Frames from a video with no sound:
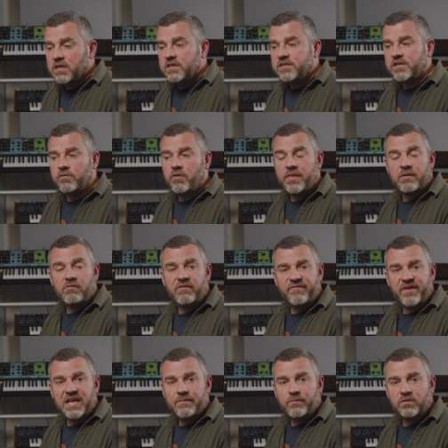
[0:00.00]
so that they're
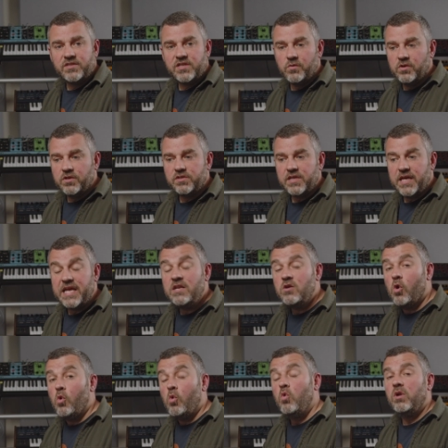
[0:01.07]
available to us in
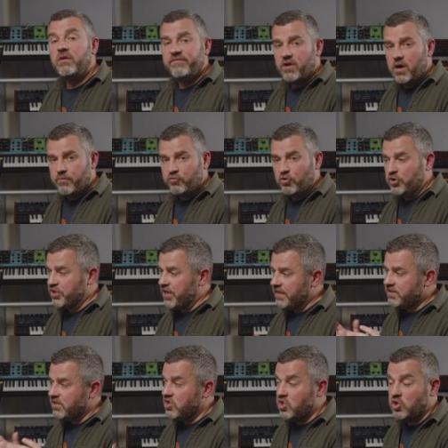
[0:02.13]
all of our
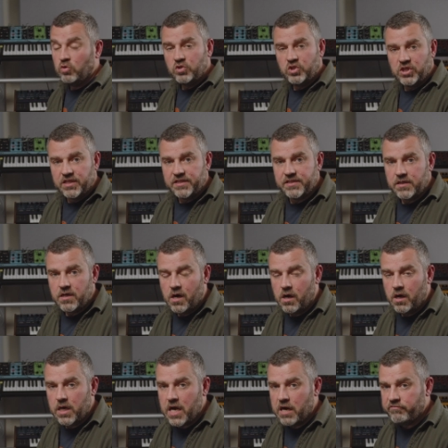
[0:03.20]
projects, not just
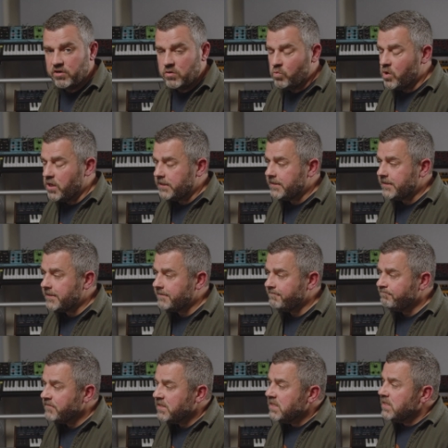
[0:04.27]
our current ones.
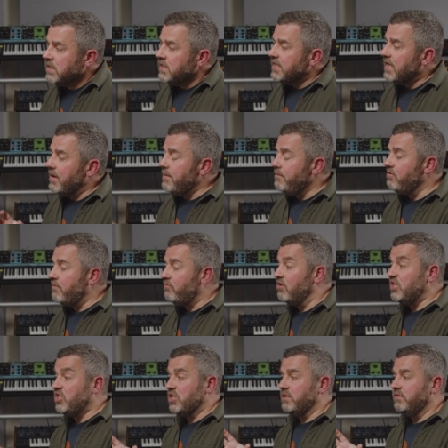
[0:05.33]
Now, in
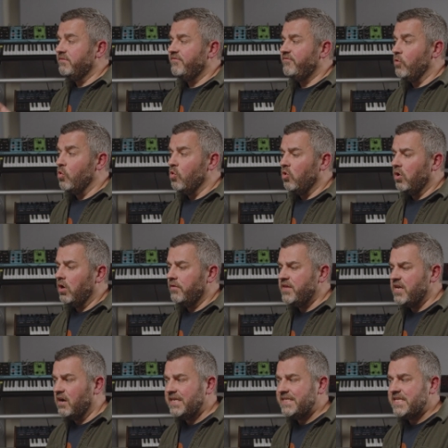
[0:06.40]
preparation for
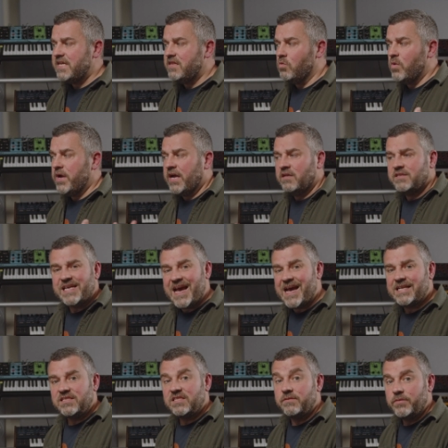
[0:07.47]
the idea that we're going to
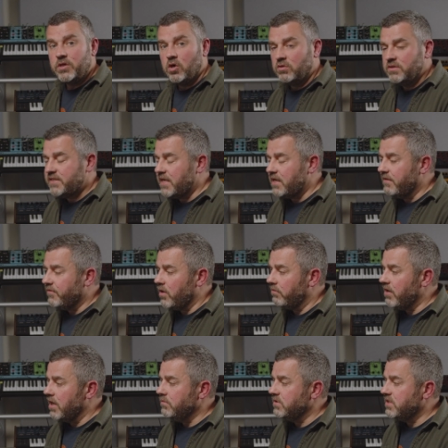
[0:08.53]
add some content of
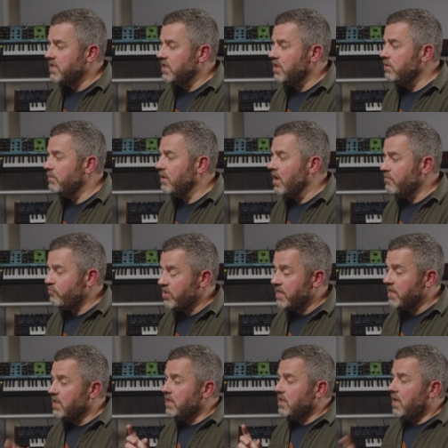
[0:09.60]
our own to the loop library,
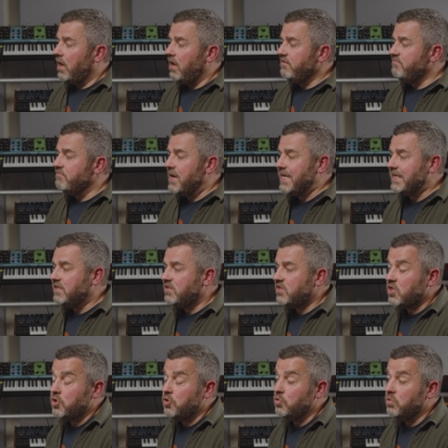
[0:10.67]
I've made
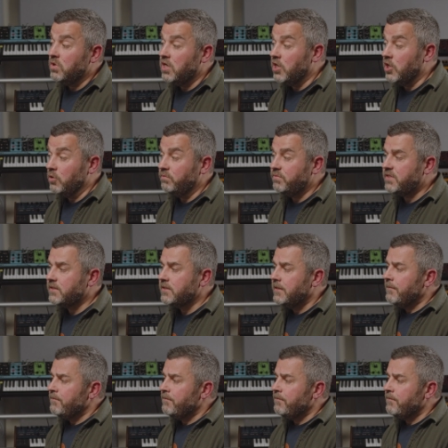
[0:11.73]
two loops,